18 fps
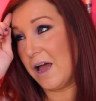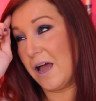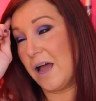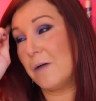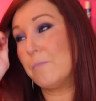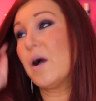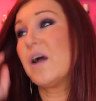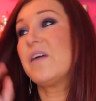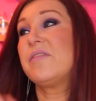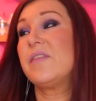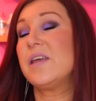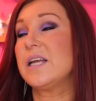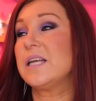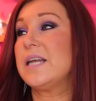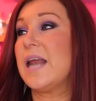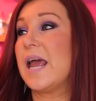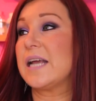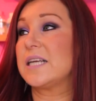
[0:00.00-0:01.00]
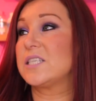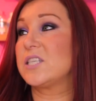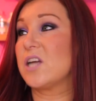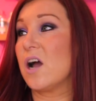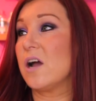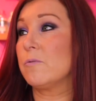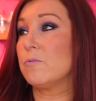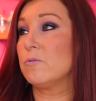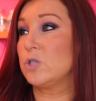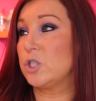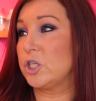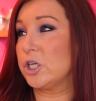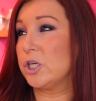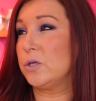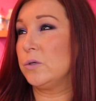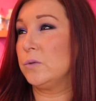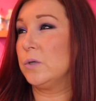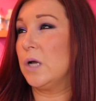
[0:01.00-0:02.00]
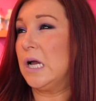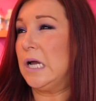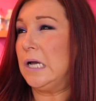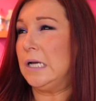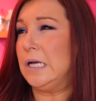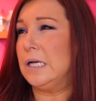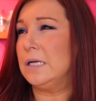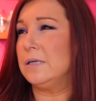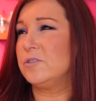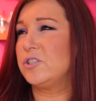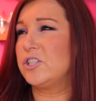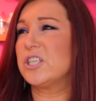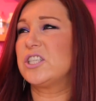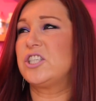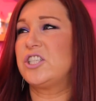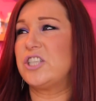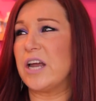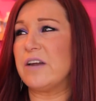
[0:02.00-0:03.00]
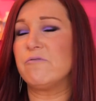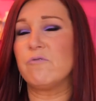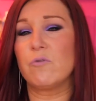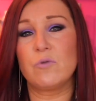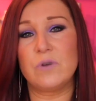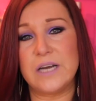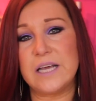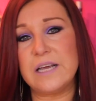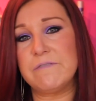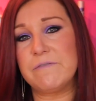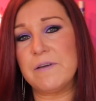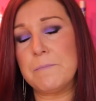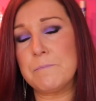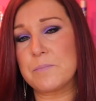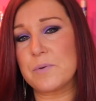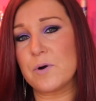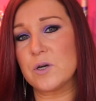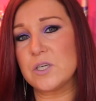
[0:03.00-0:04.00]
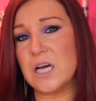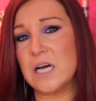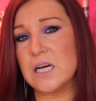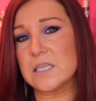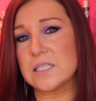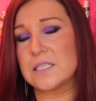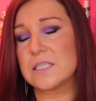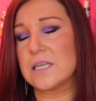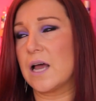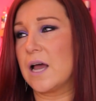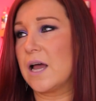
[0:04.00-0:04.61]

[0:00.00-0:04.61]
Um, I think next I will do just general leave-in products.